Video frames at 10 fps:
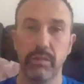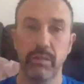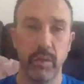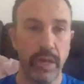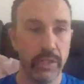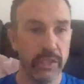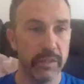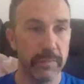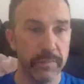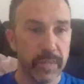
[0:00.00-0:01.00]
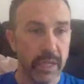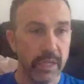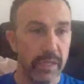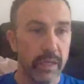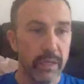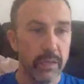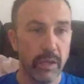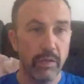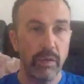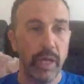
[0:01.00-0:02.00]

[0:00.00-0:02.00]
direction. So